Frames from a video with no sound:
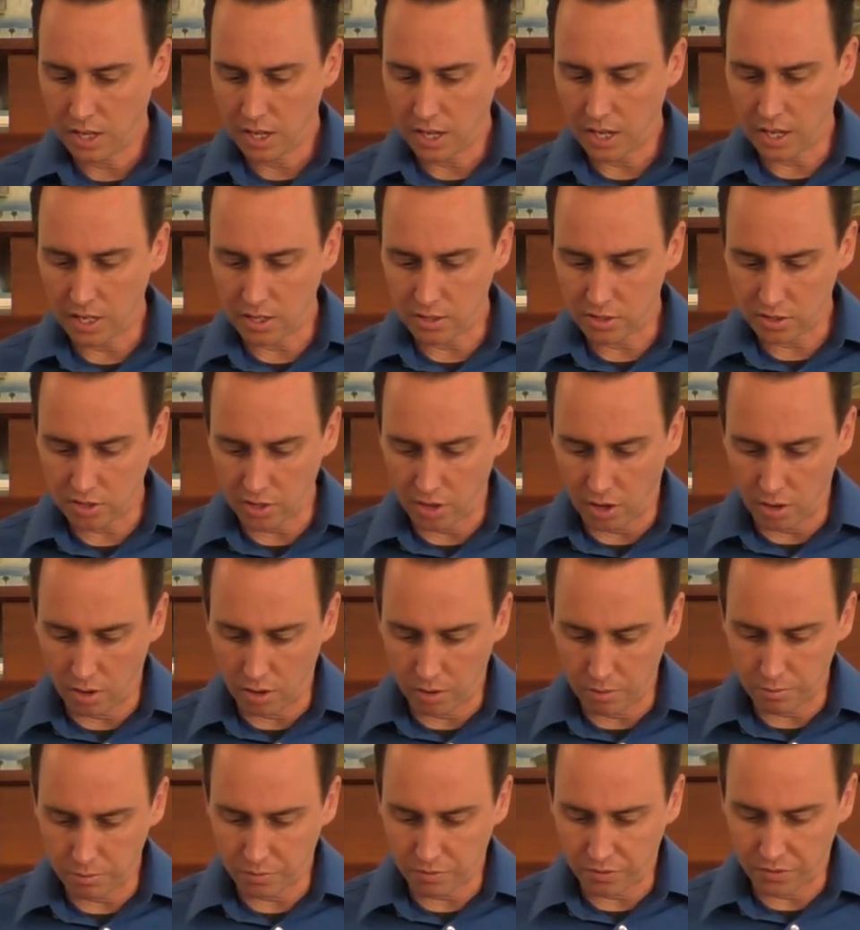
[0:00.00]
And
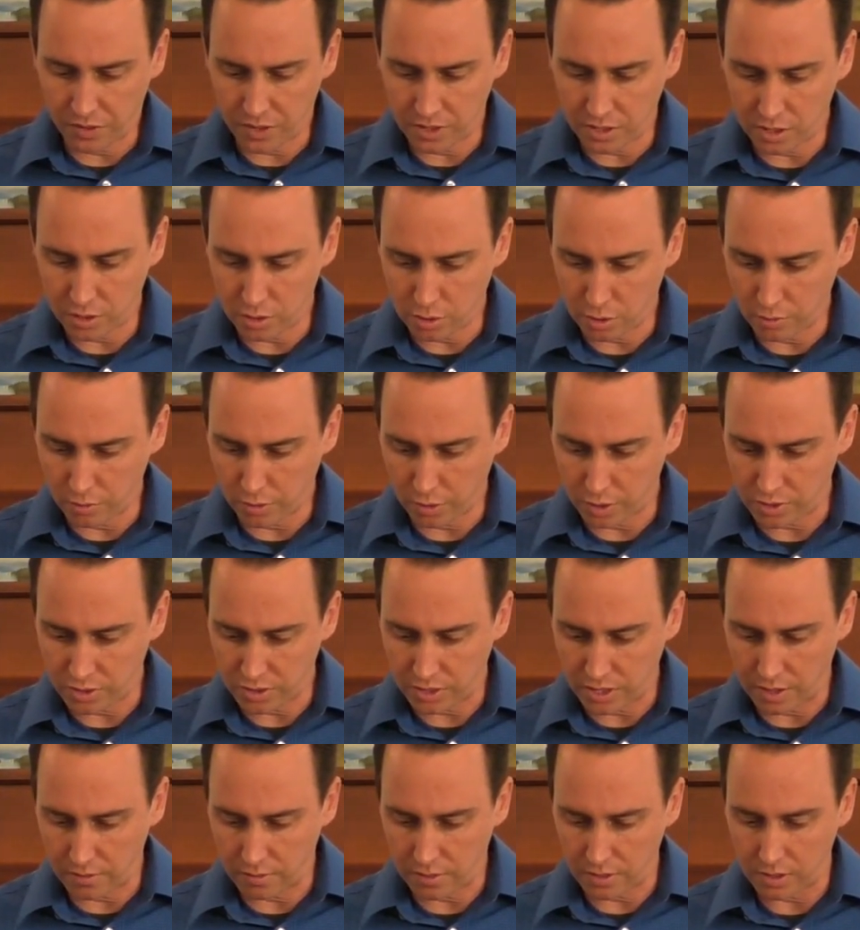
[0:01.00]
Psalm 52, verse
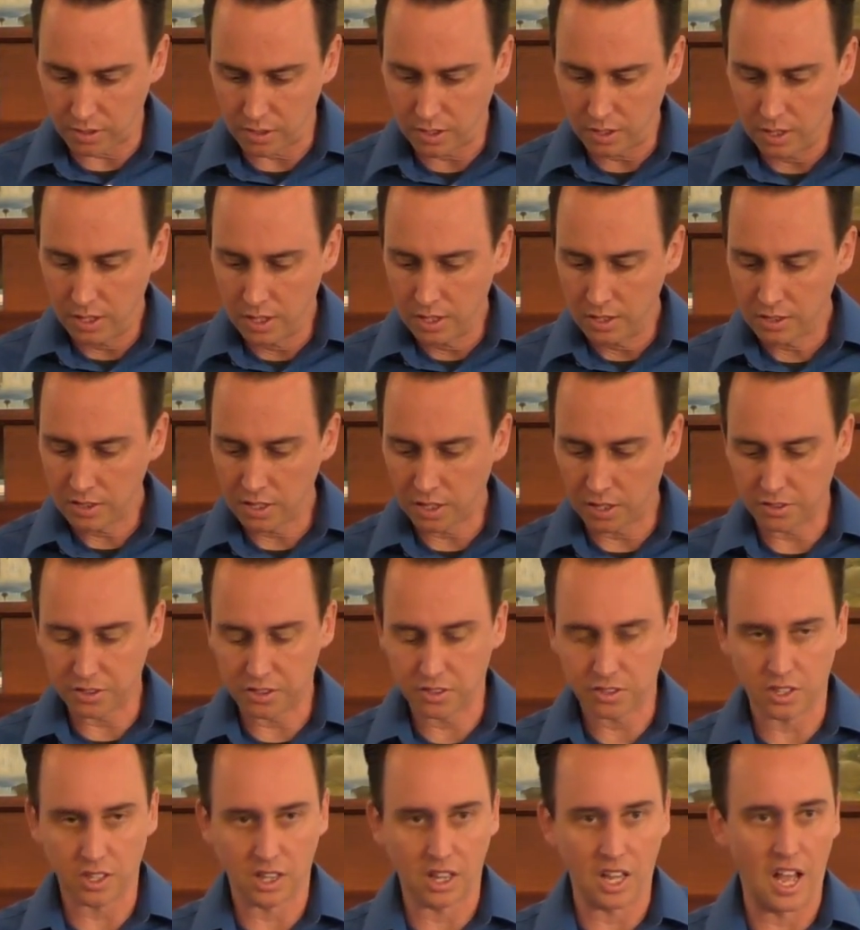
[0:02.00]
7, tells
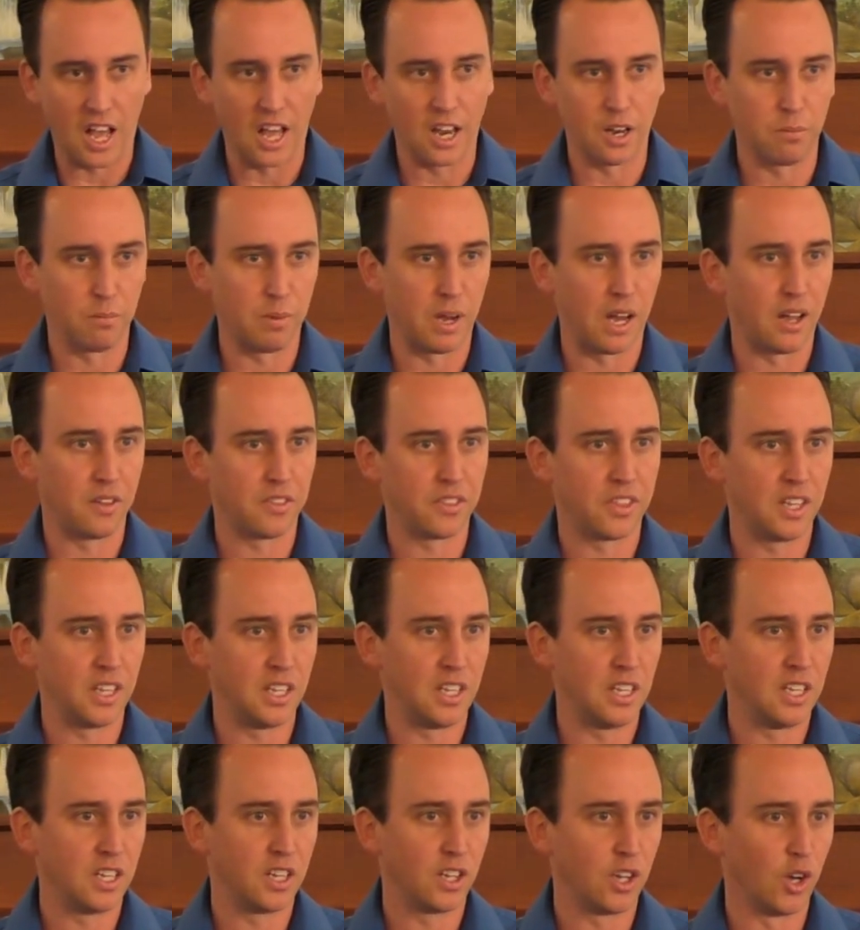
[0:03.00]
us a lot about the
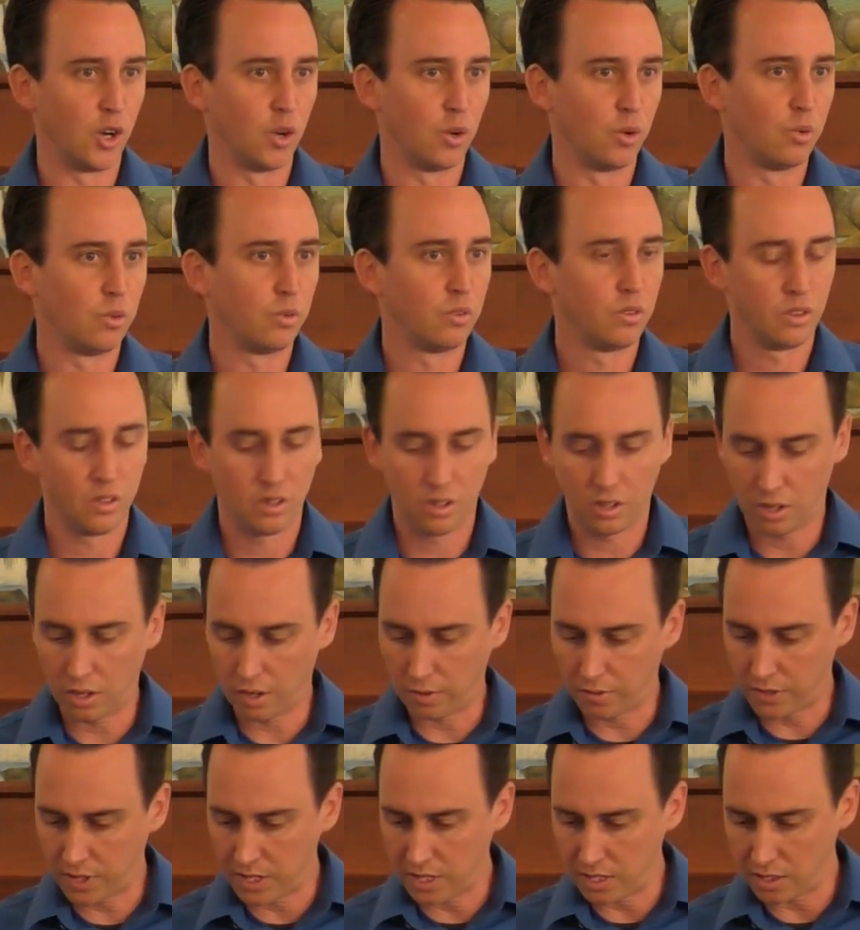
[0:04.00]
ego
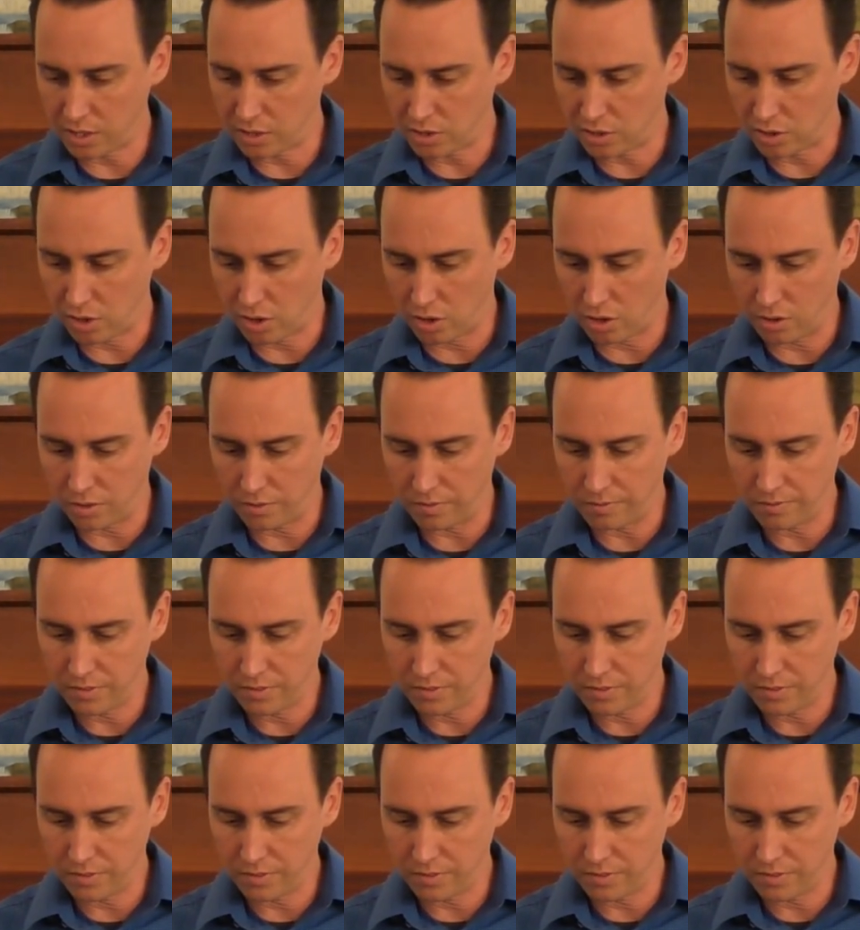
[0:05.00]
of King Saul.